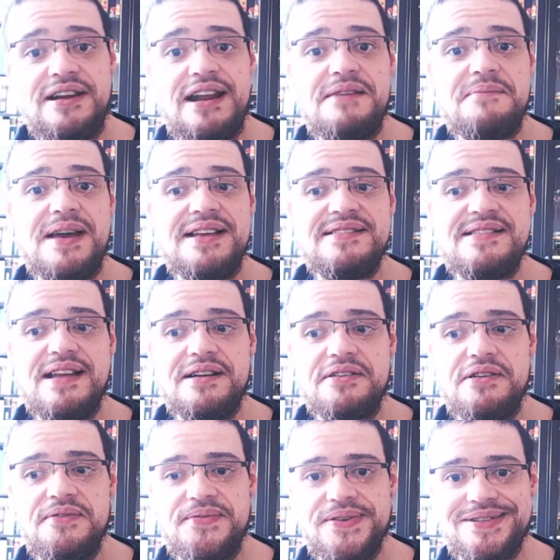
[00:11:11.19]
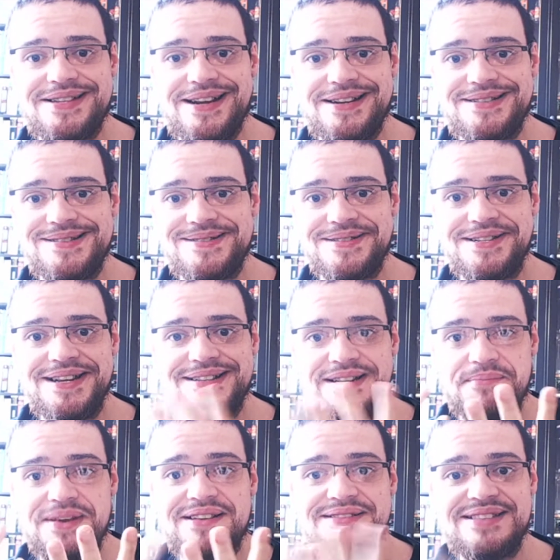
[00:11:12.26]
and minds.com/TheJester
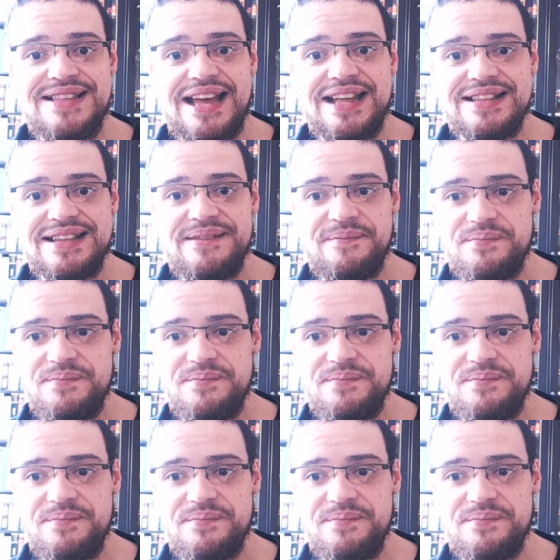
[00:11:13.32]
because that,